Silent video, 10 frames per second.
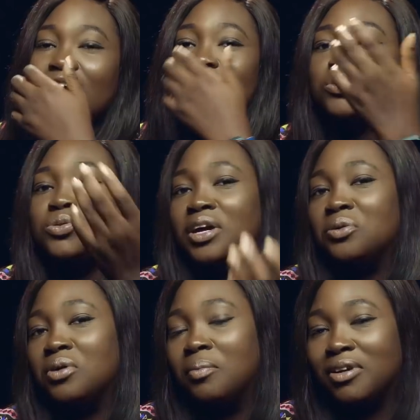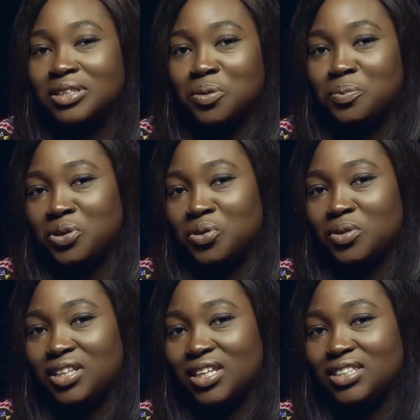how do I go about helping you
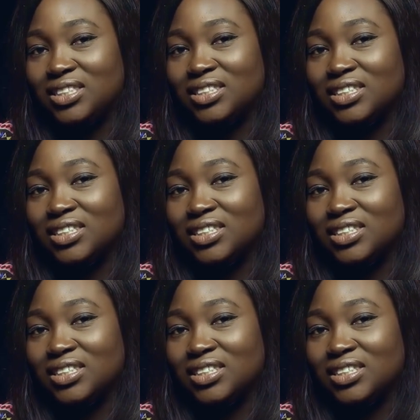with that?